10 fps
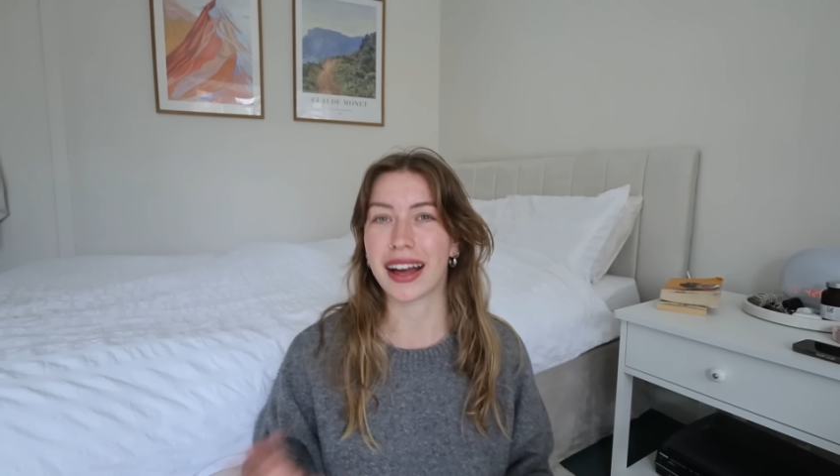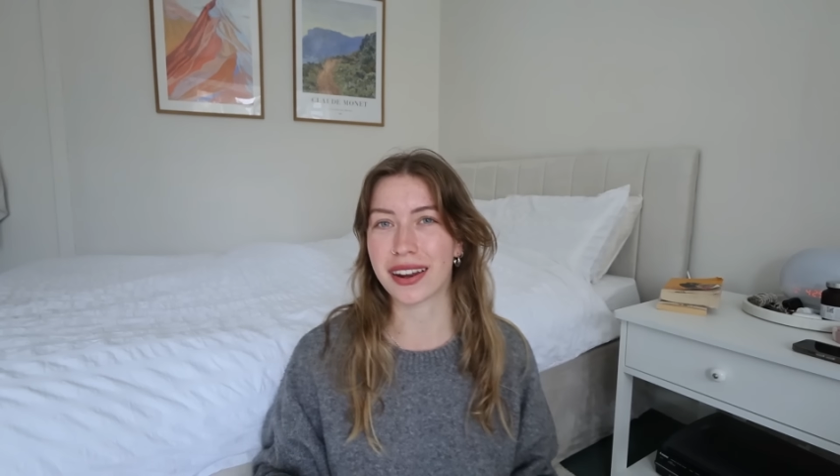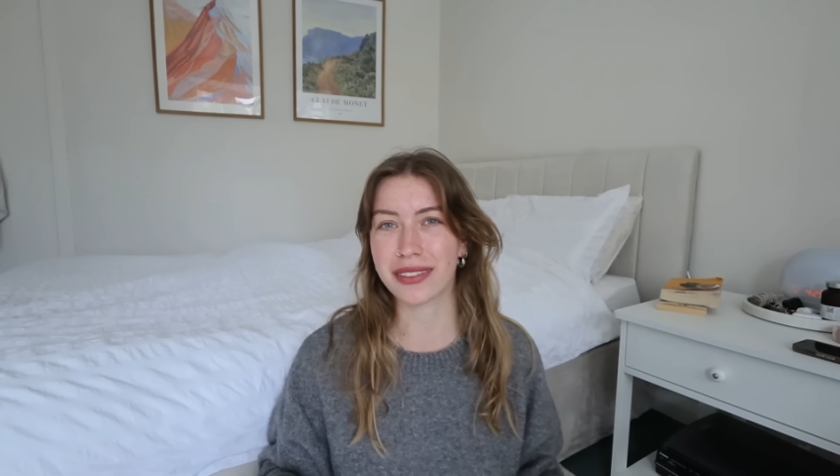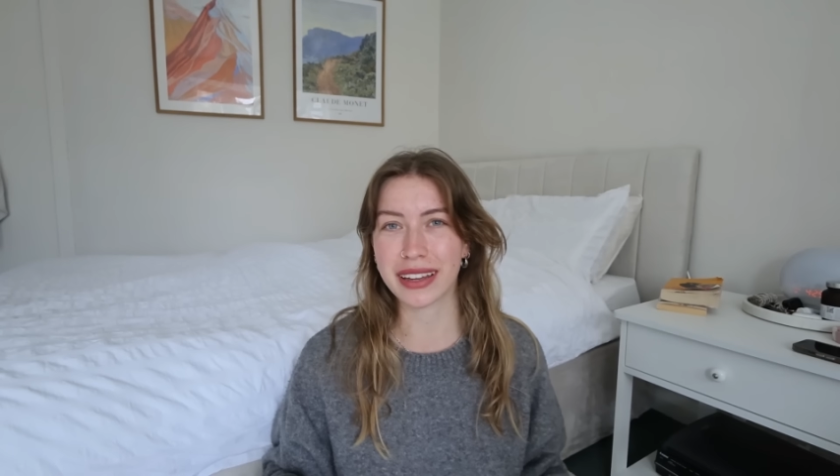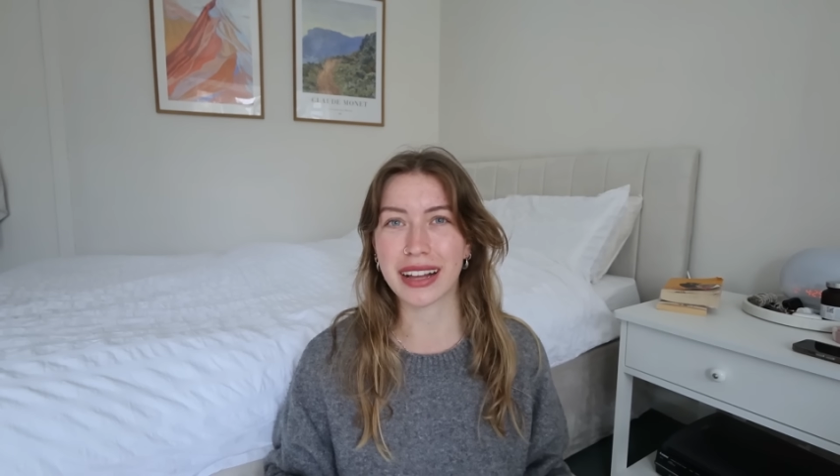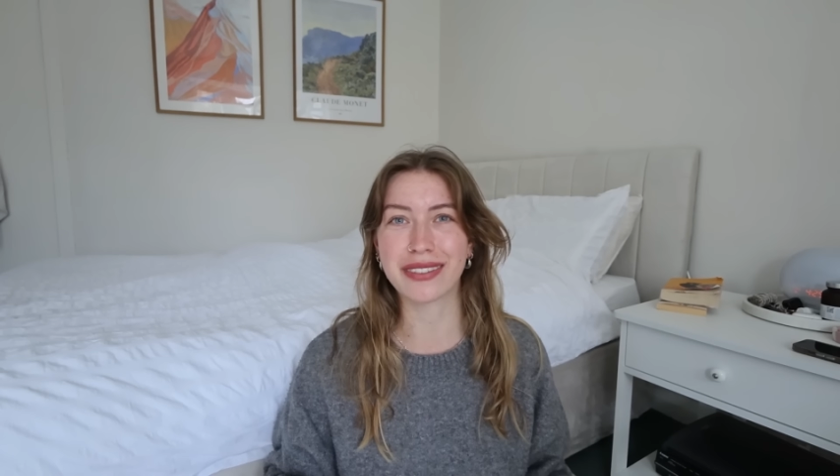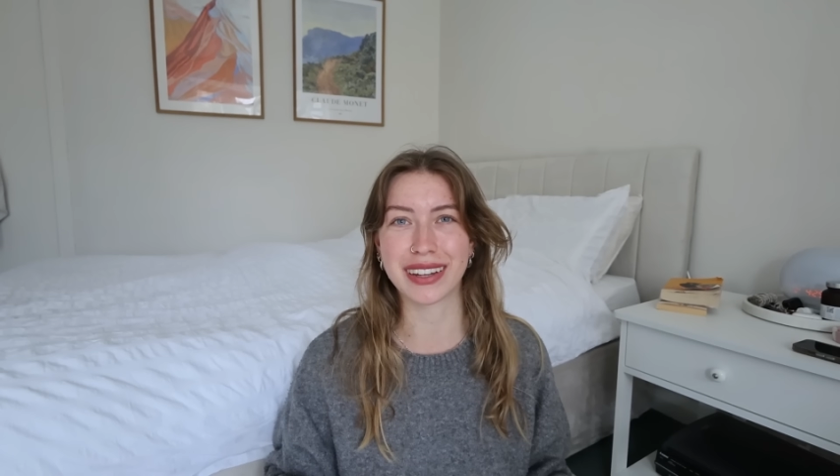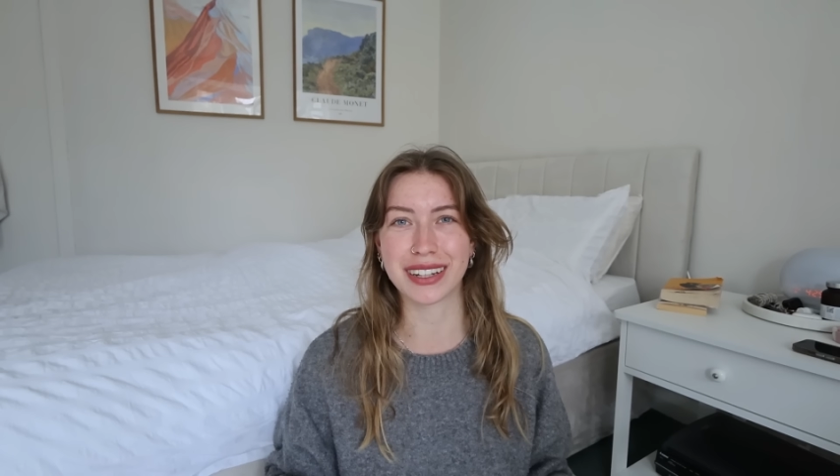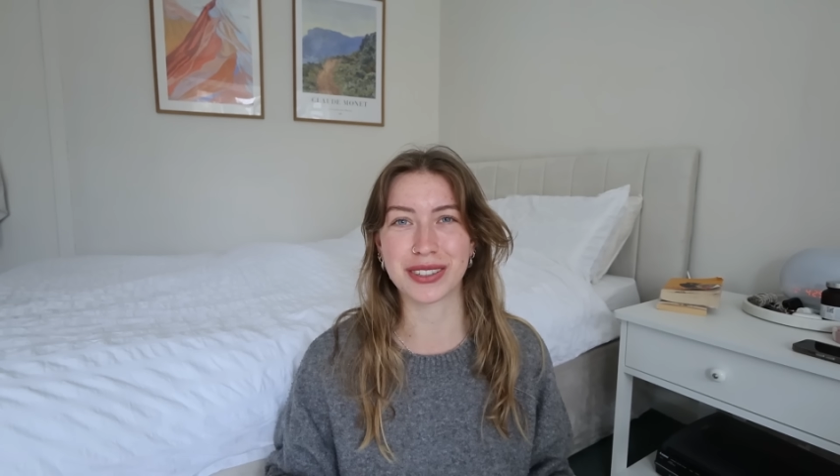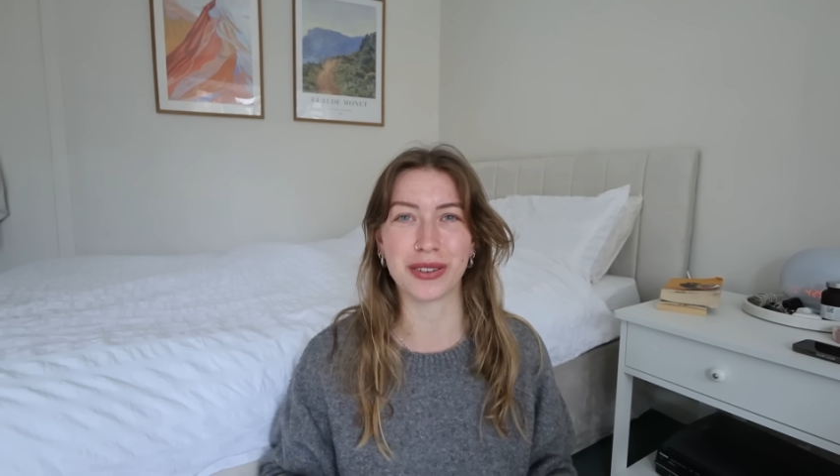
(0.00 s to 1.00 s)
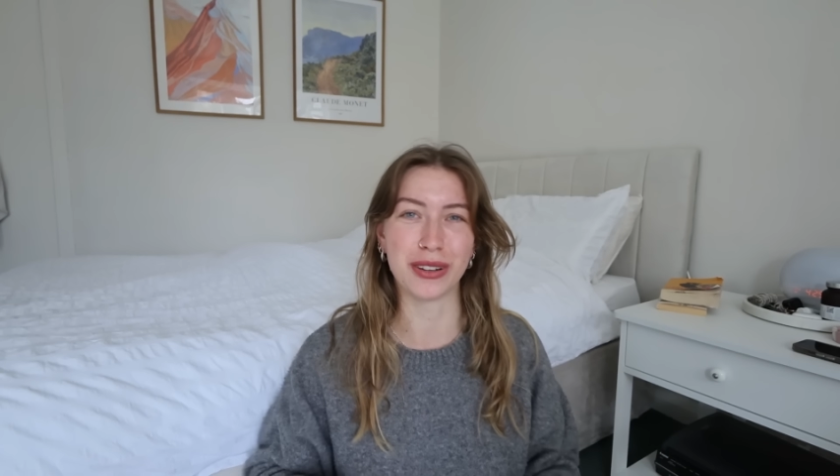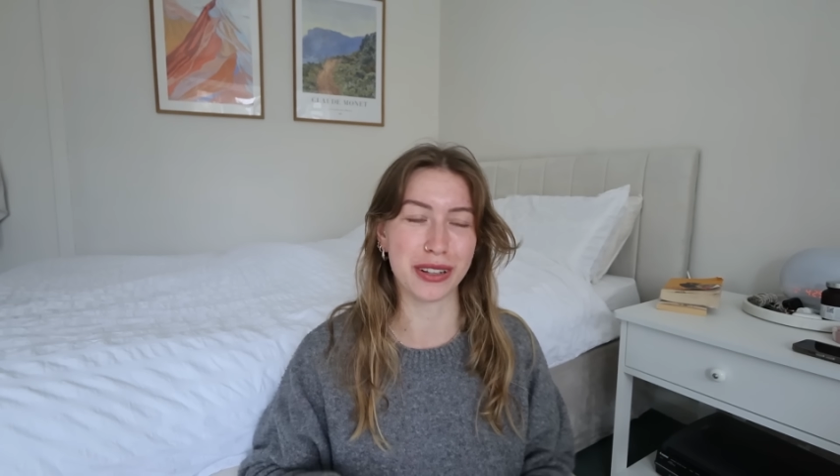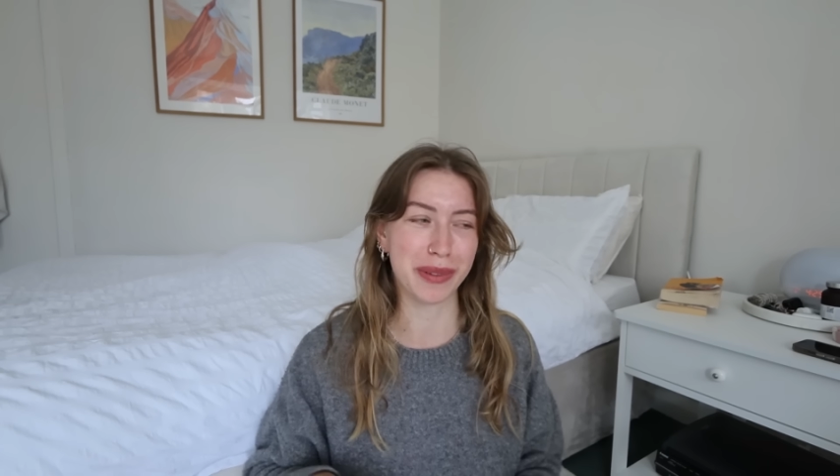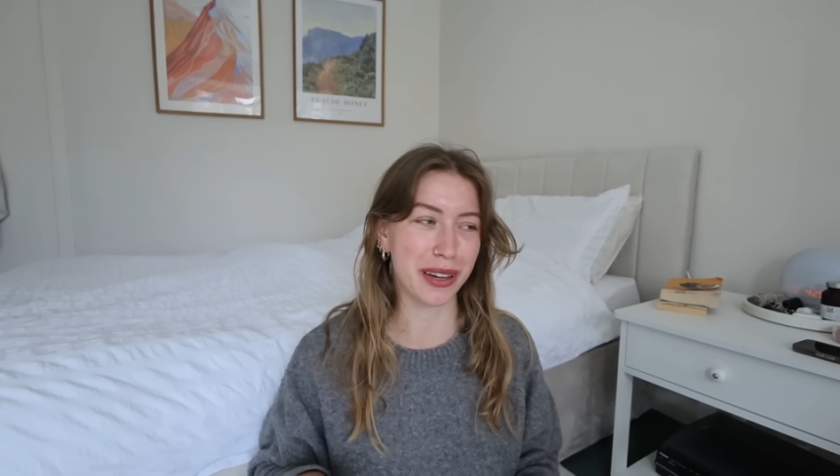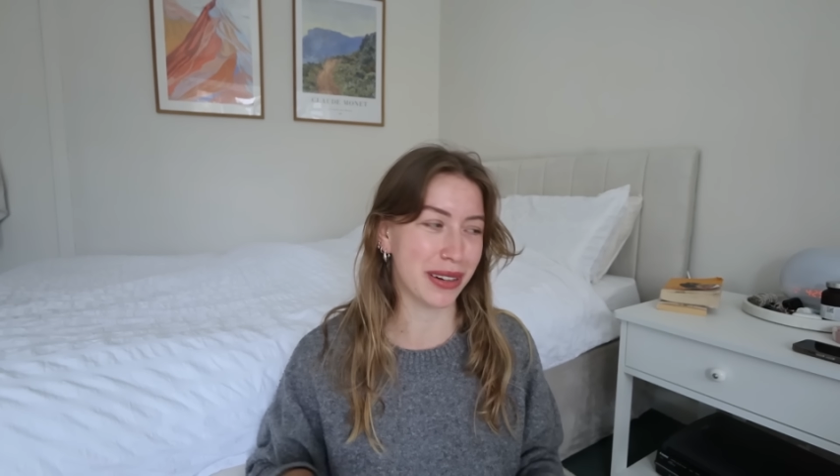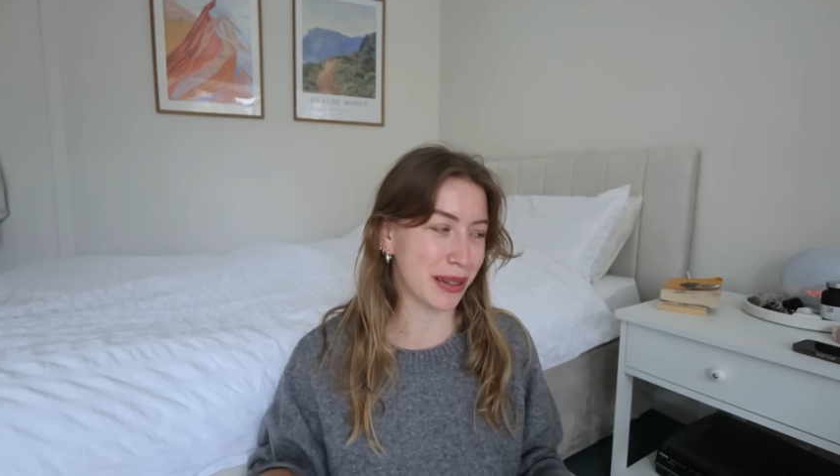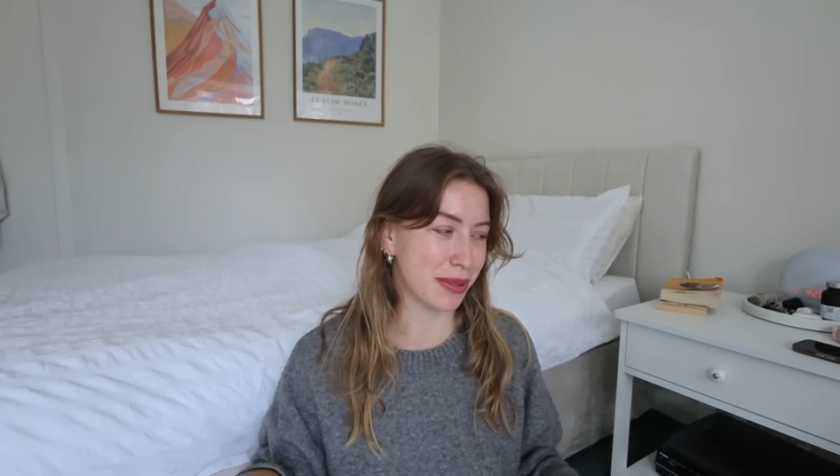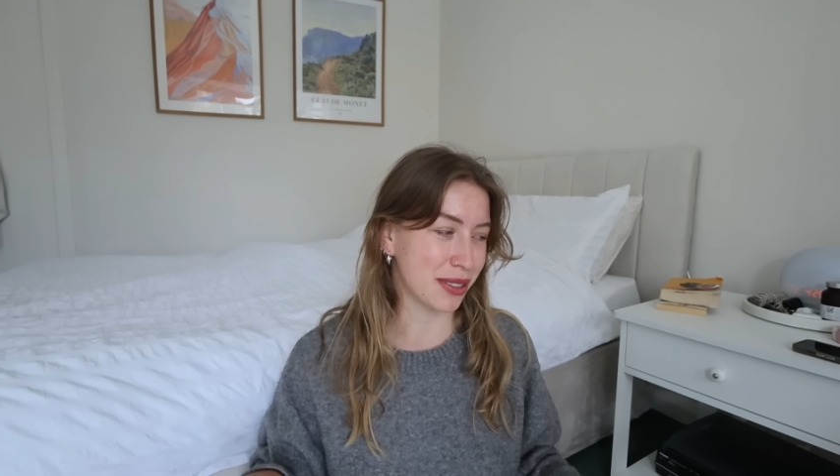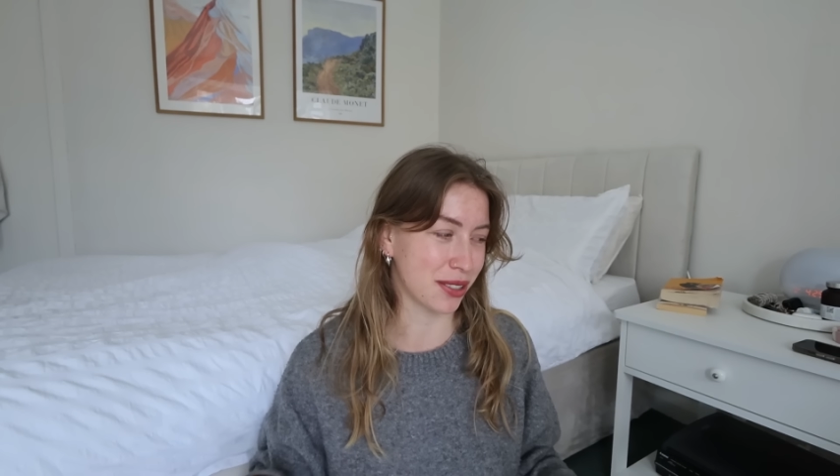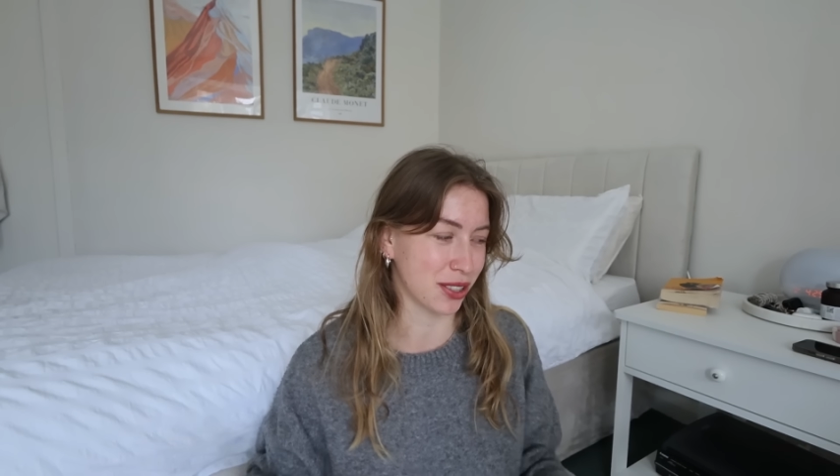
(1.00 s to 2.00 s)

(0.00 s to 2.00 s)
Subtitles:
I don't think I'll finish all of my whips